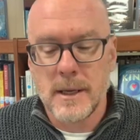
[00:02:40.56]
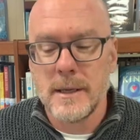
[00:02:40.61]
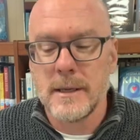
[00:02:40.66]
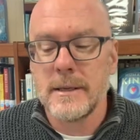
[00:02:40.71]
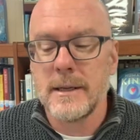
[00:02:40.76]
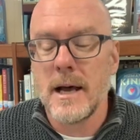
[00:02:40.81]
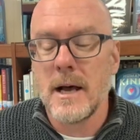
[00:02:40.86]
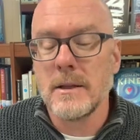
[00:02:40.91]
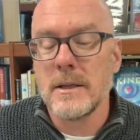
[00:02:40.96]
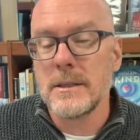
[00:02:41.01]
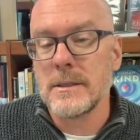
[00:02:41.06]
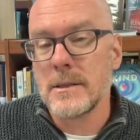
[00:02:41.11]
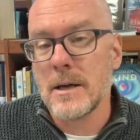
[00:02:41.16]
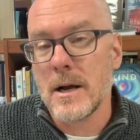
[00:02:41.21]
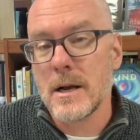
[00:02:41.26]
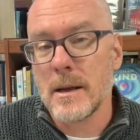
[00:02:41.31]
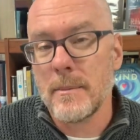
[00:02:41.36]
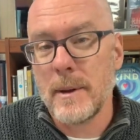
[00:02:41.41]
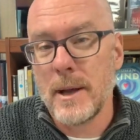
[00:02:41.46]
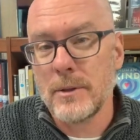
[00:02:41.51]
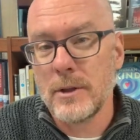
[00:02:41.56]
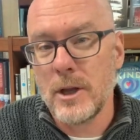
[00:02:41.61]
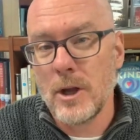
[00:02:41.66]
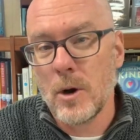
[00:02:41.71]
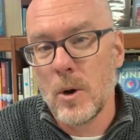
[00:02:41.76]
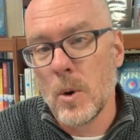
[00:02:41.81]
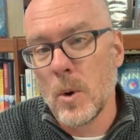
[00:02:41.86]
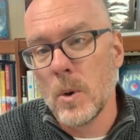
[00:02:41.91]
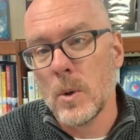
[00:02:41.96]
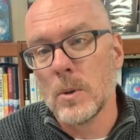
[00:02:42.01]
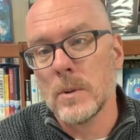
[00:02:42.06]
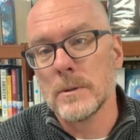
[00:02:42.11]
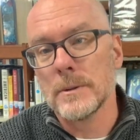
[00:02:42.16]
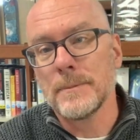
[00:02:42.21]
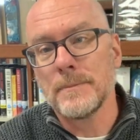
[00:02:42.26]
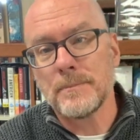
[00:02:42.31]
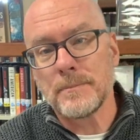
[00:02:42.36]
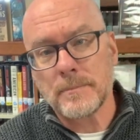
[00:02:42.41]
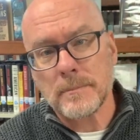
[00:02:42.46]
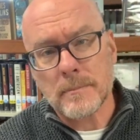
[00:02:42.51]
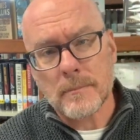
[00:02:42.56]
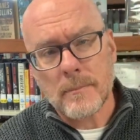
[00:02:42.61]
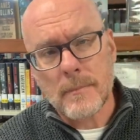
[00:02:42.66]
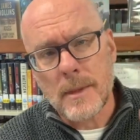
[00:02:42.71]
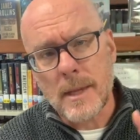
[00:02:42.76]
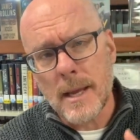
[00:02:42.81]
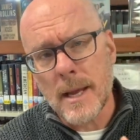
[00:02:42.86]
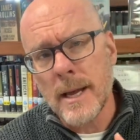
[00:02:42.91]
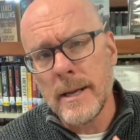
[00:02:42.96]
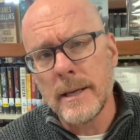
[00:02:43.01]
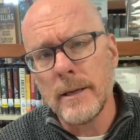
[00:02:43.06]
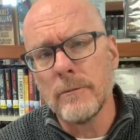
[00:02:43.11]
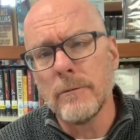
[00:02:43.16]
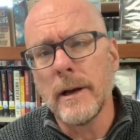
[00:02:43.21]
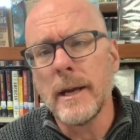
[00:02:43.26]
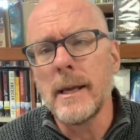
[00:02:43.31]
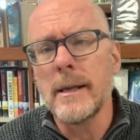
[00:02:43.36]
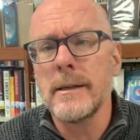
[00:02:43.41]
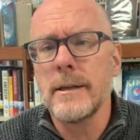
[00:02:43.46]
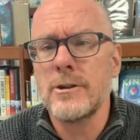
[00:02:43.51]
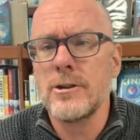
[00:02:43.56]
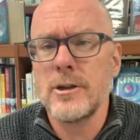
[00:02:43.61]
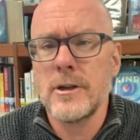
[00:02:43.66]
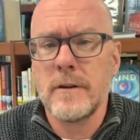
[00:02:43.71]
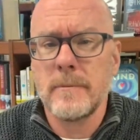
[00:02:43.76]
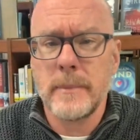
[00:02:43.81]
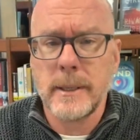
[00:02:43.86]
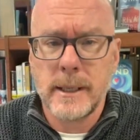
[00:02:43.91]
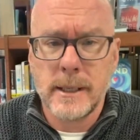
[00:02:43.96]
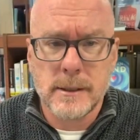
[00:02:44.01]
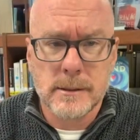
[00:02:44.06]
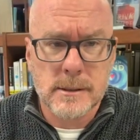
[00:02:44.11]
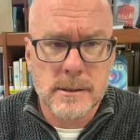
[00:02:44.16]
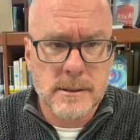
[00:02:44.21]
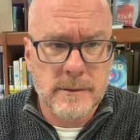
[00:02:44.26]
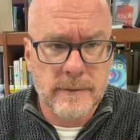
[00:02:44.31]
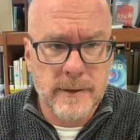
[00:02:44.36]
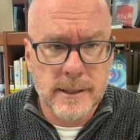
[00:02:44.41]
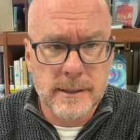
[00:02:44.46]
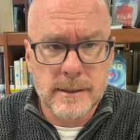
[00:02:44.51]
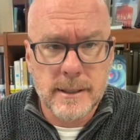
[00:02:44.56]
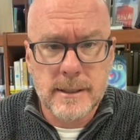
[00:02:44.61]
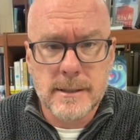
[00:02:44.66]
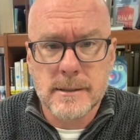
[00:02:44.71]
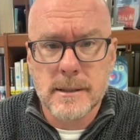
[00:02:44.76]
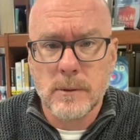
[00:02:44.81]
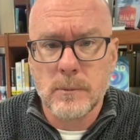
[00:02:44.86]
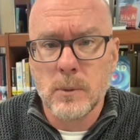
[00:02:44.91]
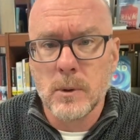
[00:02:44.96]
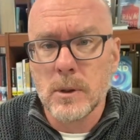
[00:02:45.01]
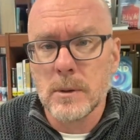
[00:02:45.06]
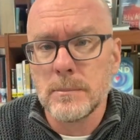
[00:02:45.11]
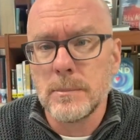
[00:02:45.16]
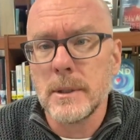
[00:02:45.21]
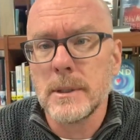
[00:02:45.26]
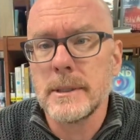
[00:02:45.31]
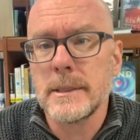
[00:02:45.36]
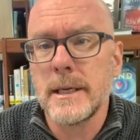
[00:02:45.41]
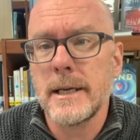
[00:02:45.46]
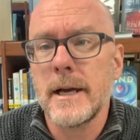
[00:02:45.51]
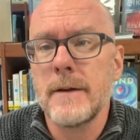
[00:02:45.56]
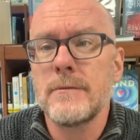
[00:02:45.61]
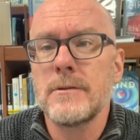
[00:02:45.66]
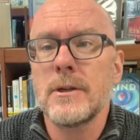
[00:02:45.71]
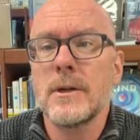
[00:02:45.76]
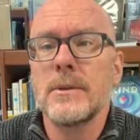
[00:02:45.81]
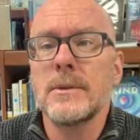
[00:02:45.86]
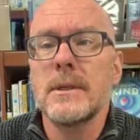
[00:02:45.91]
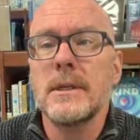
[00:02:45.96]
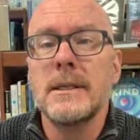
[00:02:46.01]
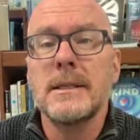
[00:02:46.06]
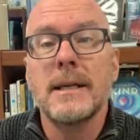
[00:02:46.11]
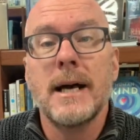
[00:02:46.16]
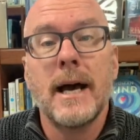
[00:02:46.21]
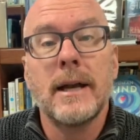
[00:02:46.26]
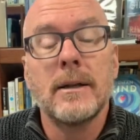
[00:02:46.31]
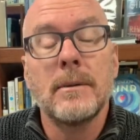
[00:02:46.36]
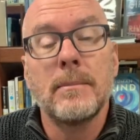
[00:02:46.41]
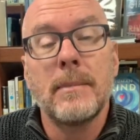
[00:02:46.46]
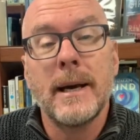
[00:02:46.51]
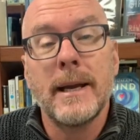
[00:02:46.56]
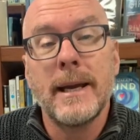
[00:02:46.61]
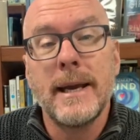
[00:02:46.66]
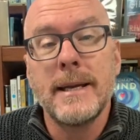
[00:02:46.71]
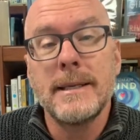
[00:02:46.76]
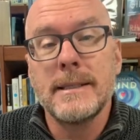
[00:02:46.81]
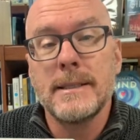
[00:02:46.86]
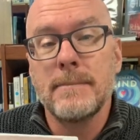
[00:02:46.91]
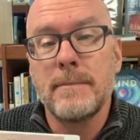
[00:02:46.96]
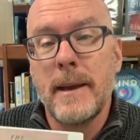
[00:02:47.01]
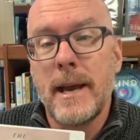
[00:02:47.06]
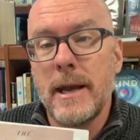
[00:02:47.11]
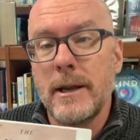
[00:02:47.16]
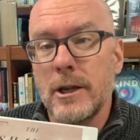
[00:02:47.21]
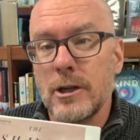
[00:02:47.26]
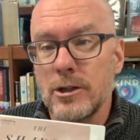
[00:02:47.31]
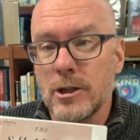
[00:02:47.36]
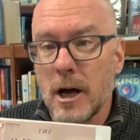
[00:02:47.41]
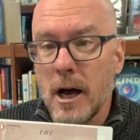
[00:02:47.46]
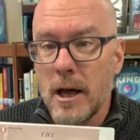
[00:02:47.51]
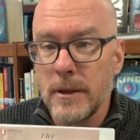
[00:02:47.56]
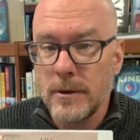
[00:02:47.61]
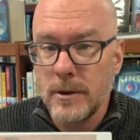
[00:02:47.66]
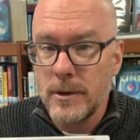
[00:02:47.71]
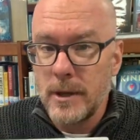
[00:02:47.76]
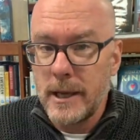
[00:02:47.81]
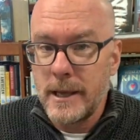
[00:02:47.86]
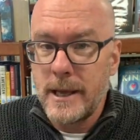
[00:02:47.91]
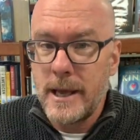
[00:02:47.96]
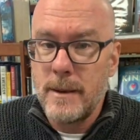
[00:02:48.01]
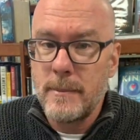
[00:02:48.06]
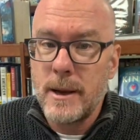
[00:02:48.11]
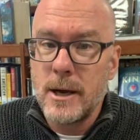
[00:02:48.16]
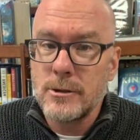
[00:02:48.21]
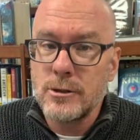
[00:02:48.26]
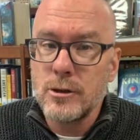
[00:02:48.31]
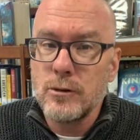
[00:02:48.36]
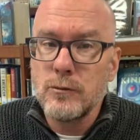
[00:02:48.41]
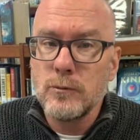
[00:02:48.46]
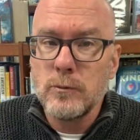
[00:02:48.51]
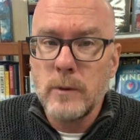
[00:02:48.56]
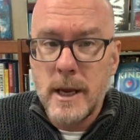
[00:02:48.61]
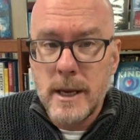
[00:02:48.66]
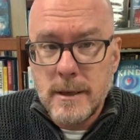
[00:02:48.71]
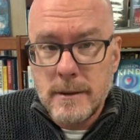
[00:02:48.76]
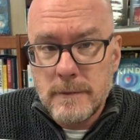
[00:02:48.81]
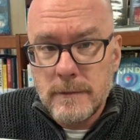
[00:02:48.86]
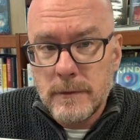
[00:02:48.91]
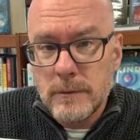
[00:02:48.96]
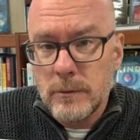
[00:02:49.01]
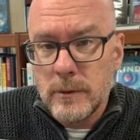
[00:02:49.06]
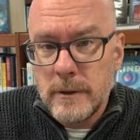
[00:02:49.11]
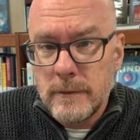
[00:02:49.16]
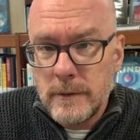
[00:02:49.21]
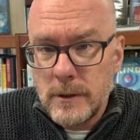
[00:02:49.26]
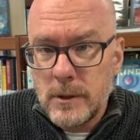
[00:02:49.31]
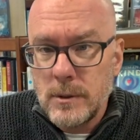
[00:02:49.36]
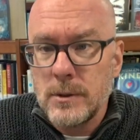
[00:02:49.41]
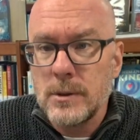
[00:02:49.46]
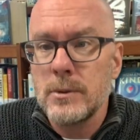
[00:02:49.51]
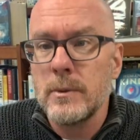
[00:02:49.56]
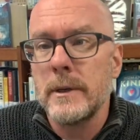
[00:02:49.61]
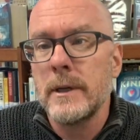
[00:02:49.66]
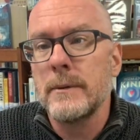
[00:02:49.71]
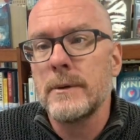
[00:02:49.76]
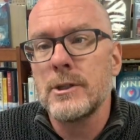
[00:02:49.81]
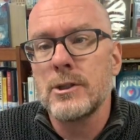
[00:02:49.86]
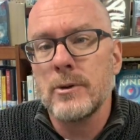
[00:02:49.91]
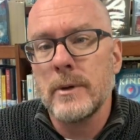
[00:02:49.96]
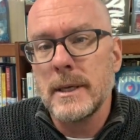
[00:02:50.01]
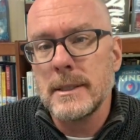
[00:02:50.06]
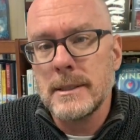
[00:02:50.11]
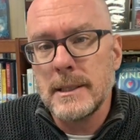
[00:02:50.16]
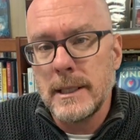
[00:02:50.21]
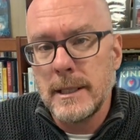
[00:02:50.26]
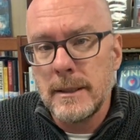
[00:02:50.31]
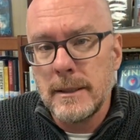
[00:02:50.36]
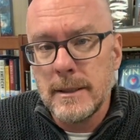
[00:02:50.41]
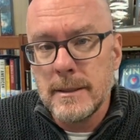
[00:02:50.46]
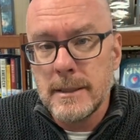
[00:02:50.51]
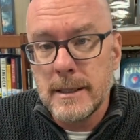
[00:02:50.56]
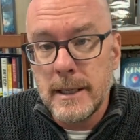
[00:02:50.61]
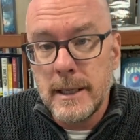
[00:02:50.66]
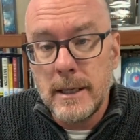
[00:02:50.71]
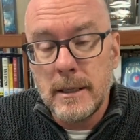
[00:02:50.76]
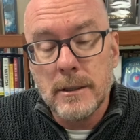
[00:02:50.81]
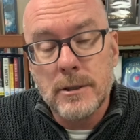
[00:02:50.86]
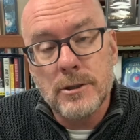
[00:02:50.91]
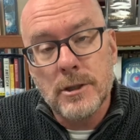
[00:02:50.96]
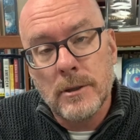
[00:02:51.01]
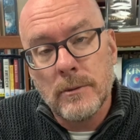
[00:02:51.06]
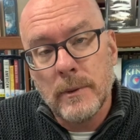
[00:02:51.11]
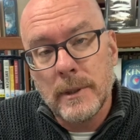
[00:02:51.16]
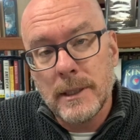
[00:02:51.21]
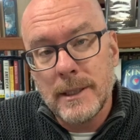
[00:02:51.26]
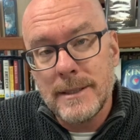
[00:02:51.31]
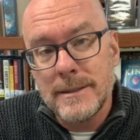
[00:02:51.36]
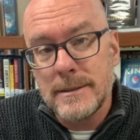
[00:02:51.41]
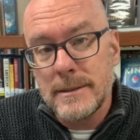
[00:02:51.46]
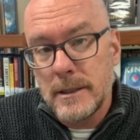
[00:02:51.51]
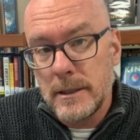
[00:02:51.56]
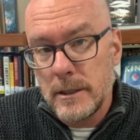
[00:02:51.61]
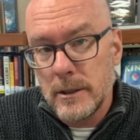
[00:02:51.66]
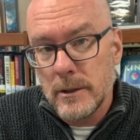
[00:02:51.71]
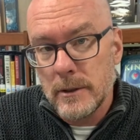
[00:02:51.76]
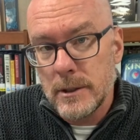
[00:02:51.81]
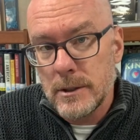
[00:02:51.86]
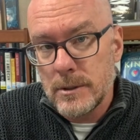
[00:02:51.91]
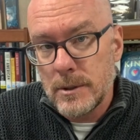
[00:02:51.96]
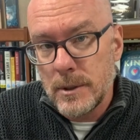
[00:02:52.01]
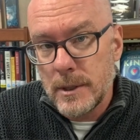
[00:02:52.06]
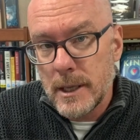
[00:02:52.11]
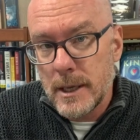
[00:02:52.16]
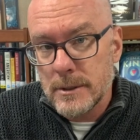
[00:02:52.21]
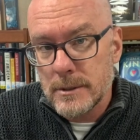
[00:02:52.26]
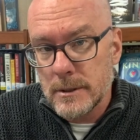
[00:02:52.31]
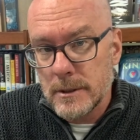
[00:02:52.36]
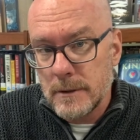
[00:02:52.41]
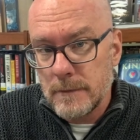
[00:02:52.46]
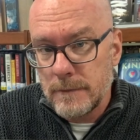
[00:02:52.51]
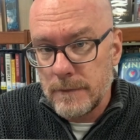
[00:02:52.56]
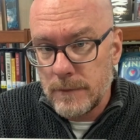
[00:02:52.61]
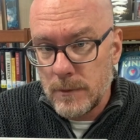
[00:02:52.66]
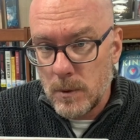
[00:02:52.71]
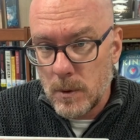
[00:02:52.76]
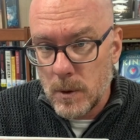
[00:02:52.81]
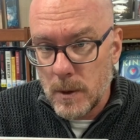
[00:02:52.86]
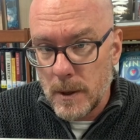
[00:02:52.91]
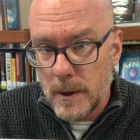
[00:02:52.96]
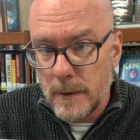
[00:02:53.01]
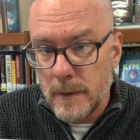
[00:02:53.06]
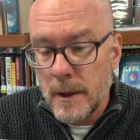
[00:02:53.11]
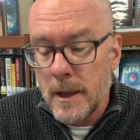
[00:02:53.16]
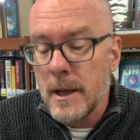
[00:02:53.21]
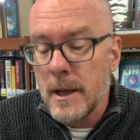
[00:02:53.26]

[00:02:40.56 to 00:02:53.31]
Now let's talk about the old. And in recognition of Miguel de Cervantes, on World Book Day, I've chosen a title by a Spanish author that came out to rave reviews when it was translated into English and released here in 2004.